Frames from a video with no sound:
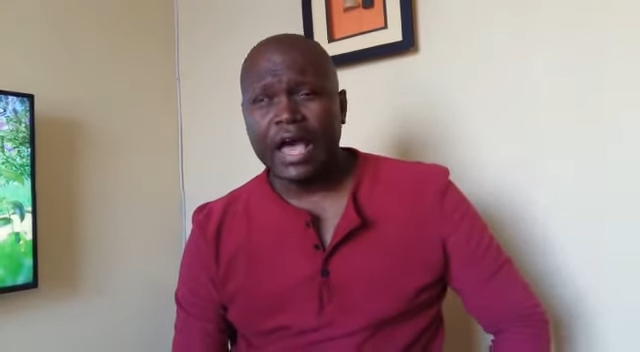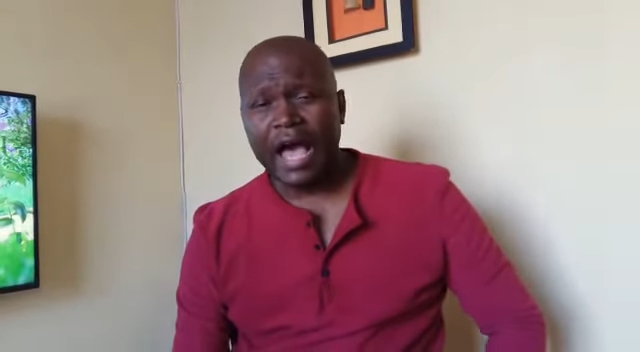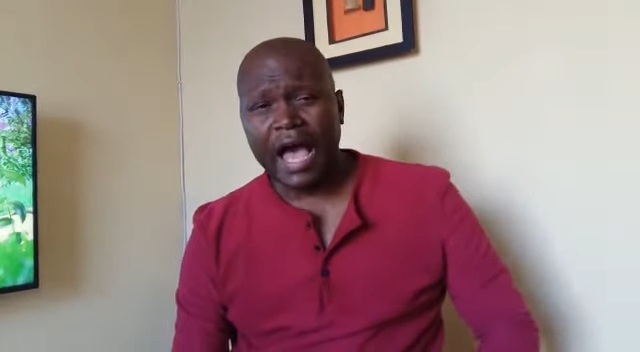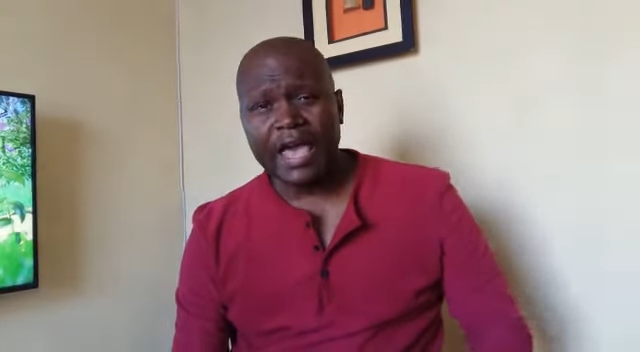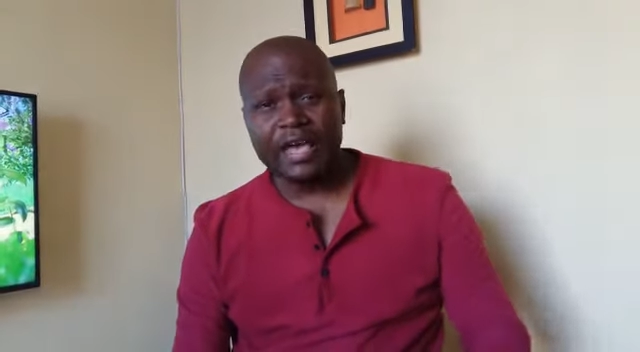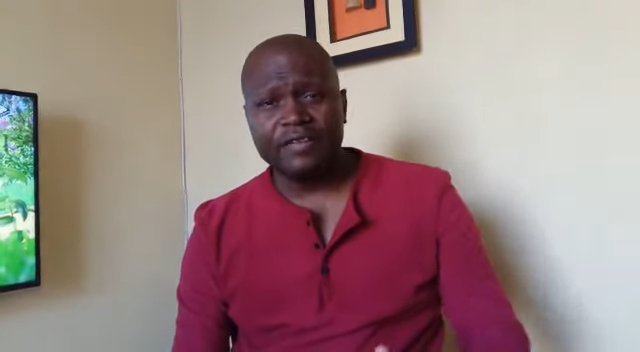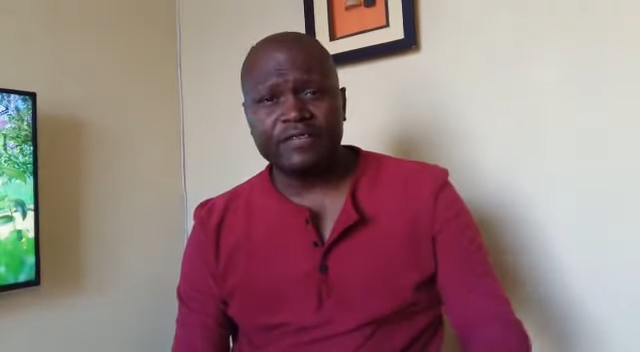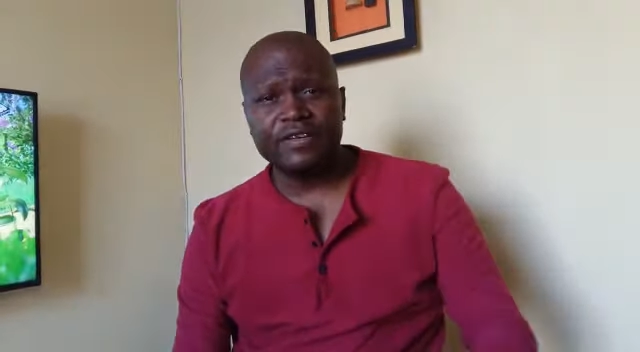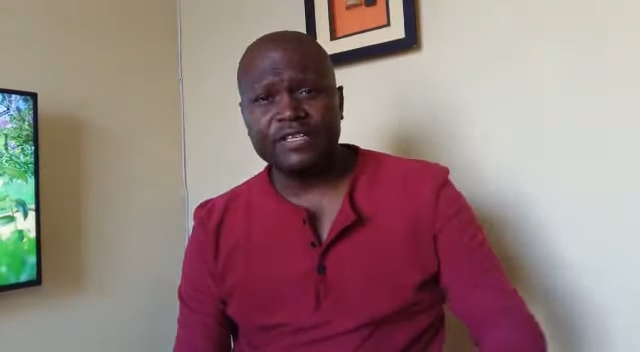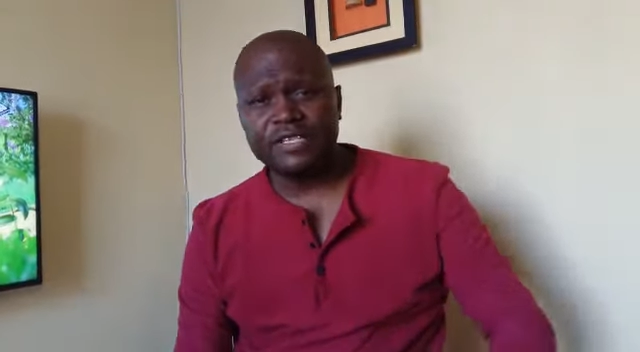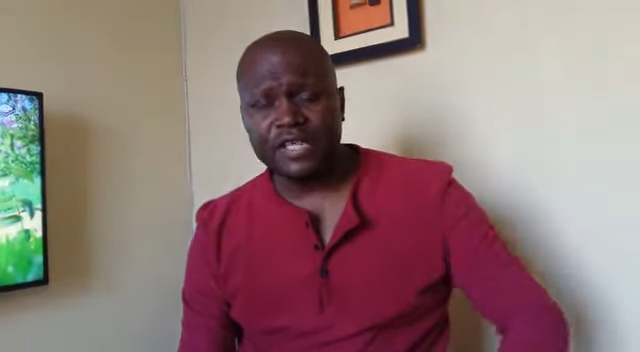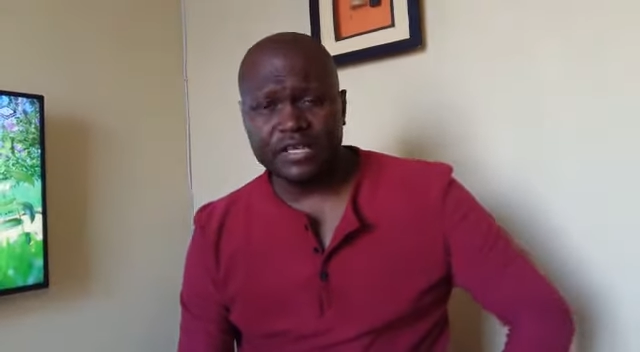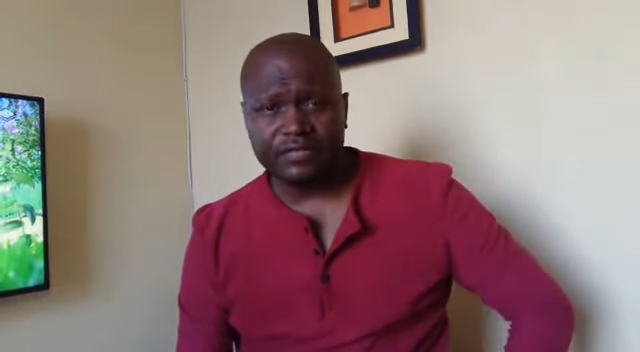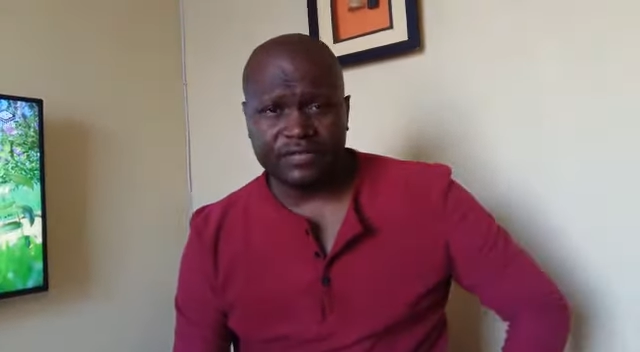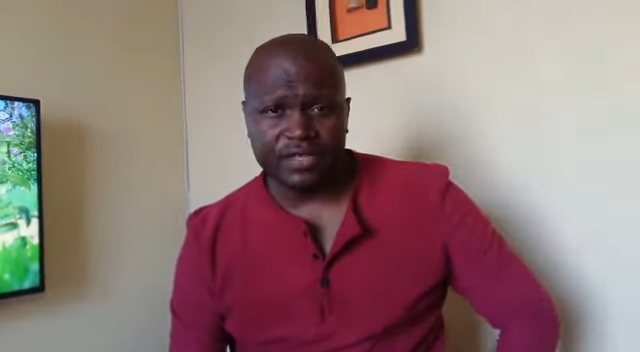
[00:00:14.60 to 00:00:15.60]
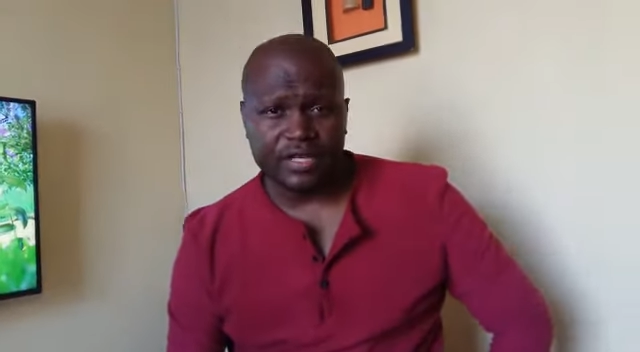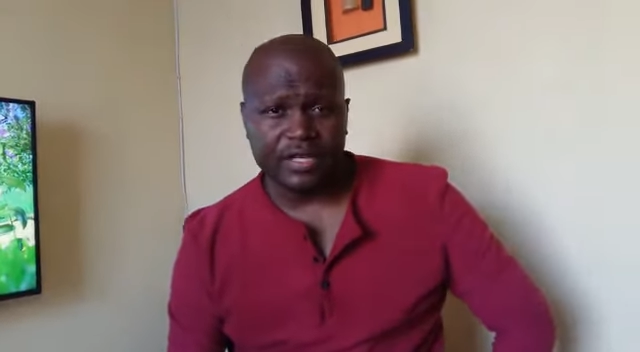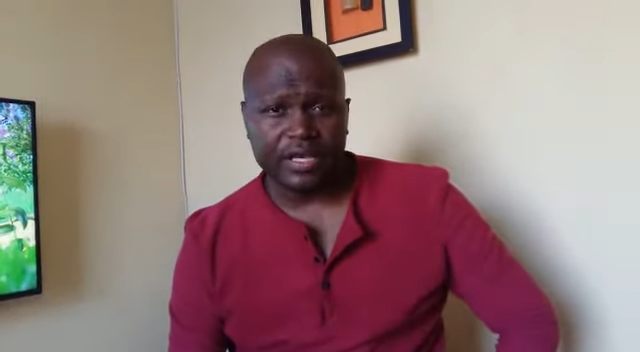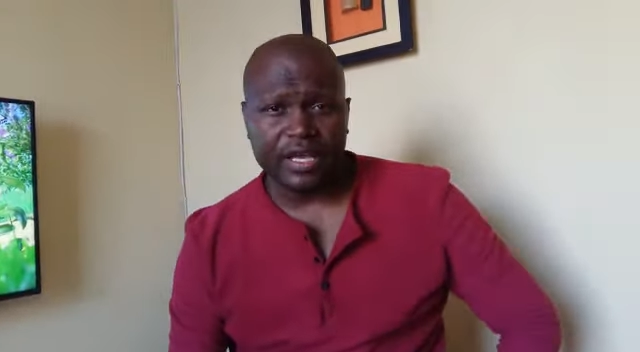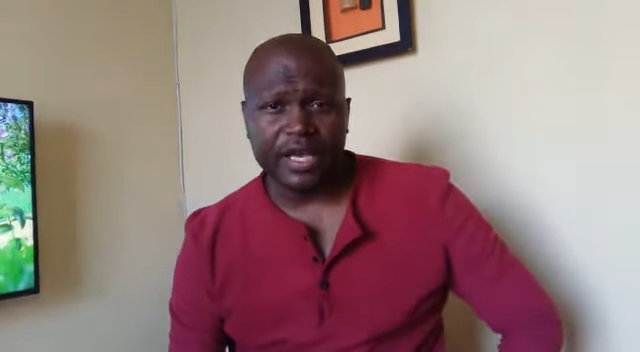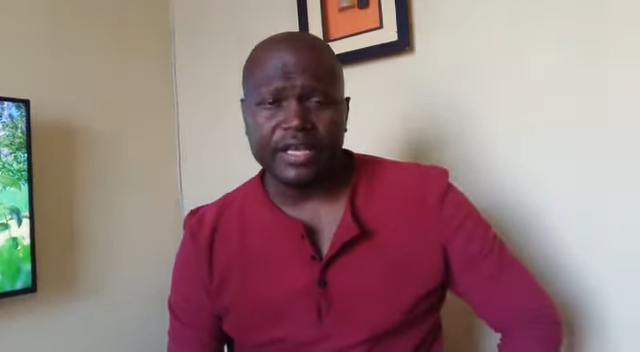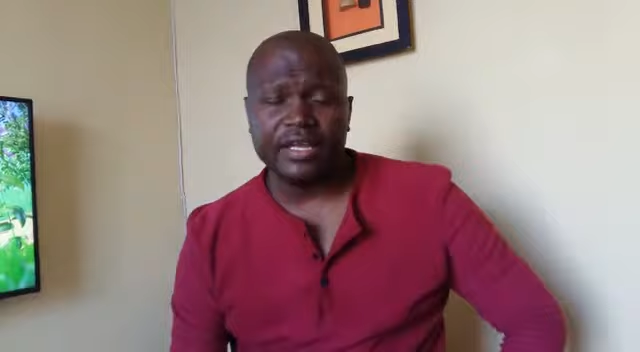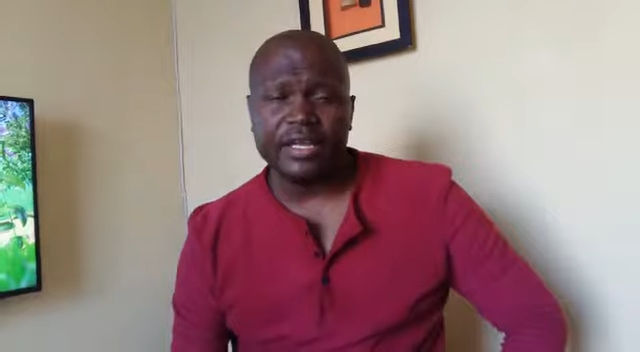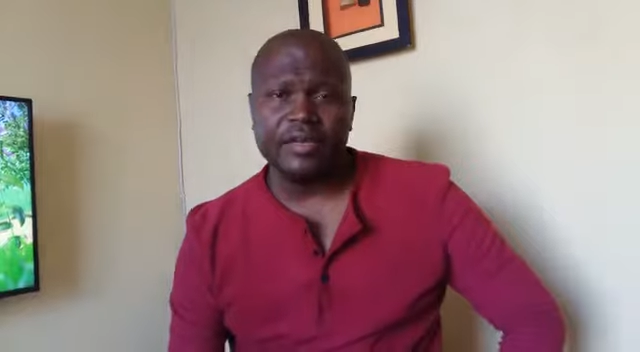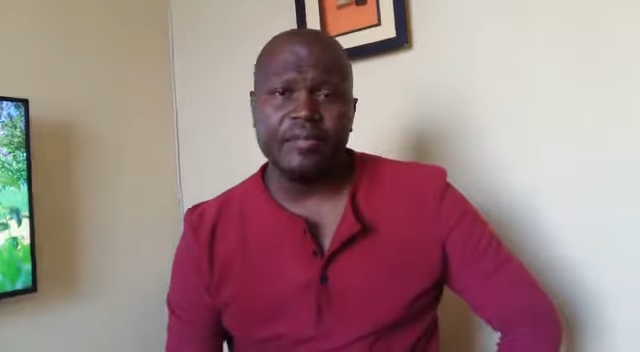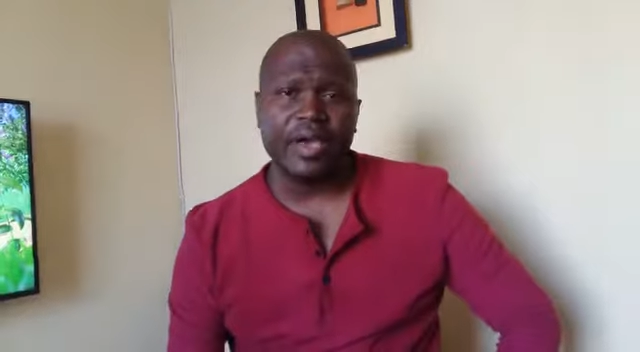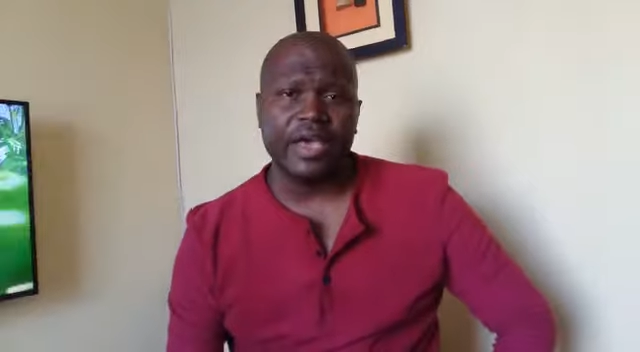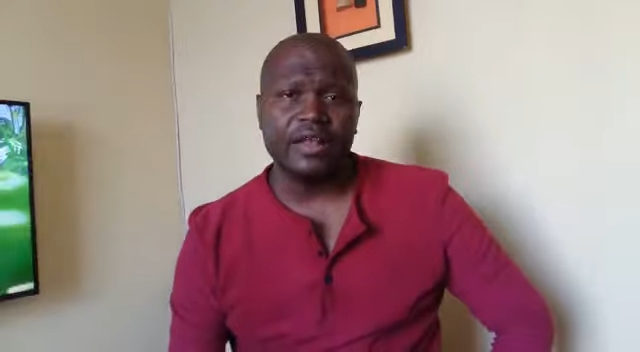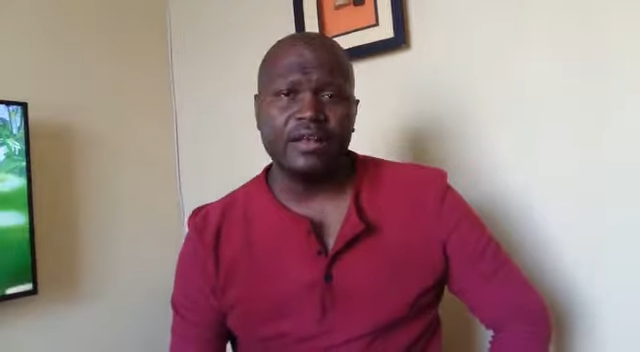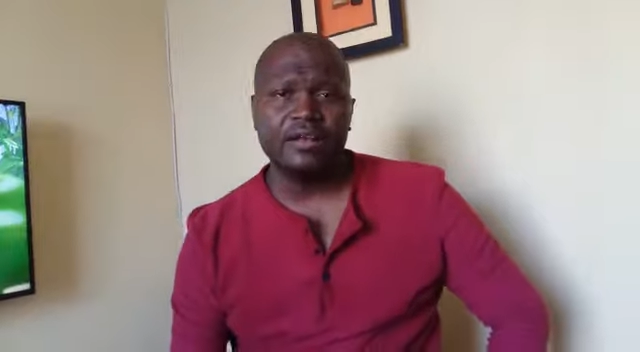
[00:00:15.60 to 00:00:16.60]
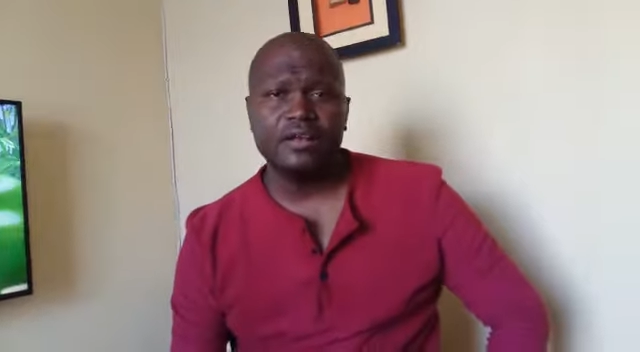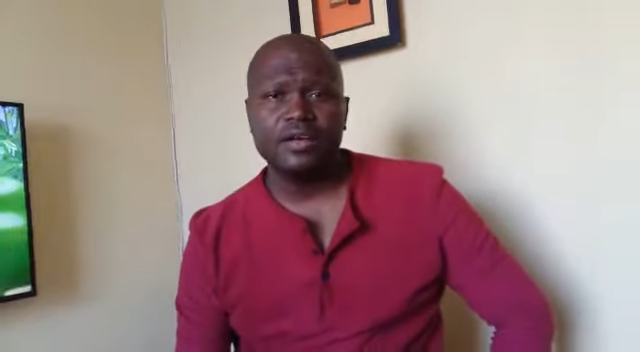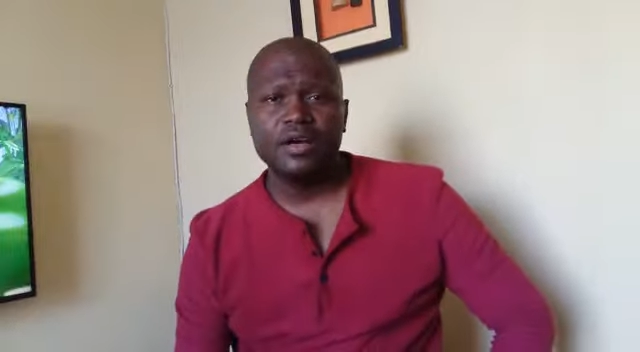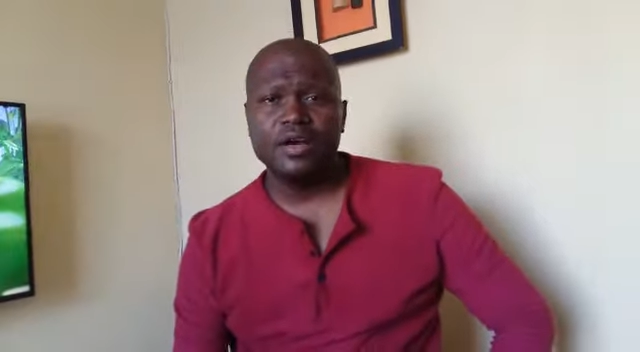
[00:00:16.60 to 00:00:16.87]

I have received an email